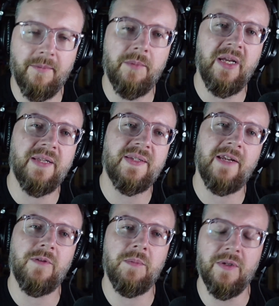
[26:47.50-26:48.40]
the Man
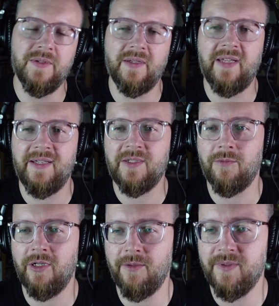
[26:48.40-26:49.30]
Save the Music. That's the
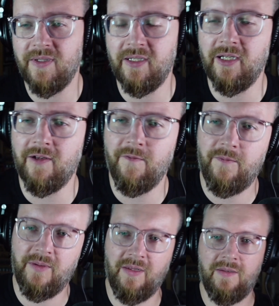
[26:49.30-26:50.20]
one I was thinking of.
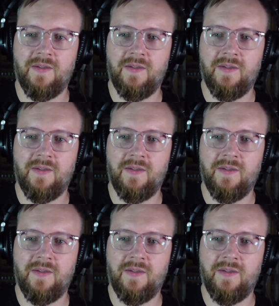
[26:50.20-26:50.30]
That